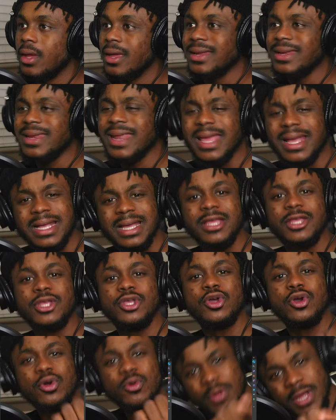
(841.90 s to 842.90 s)
nigga, you
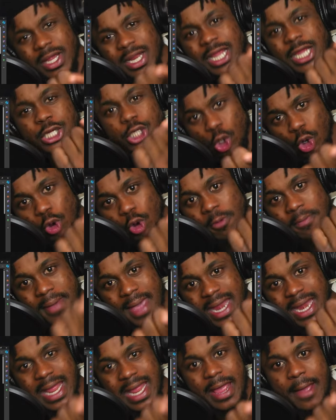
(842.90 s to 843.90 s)
really do
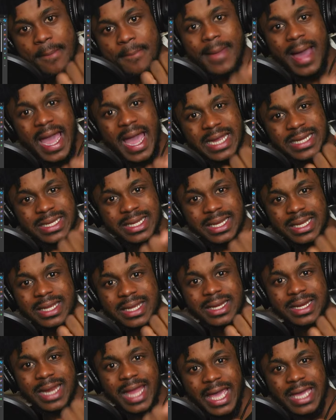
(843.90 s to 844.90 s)
mean it. Might delete
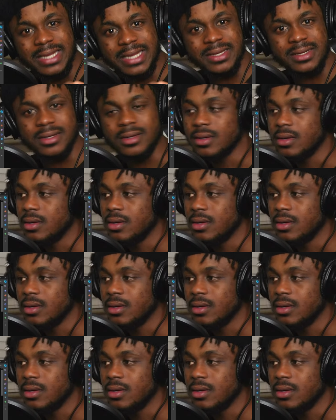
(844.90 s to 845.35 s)
later.